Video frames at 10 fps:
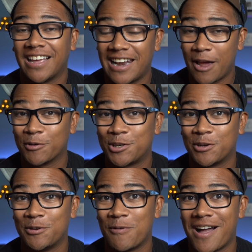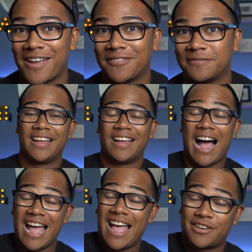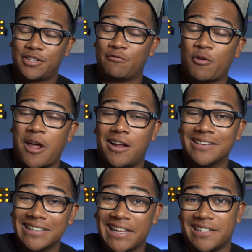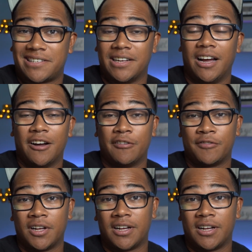And I will show you why. I actually wrote out a list of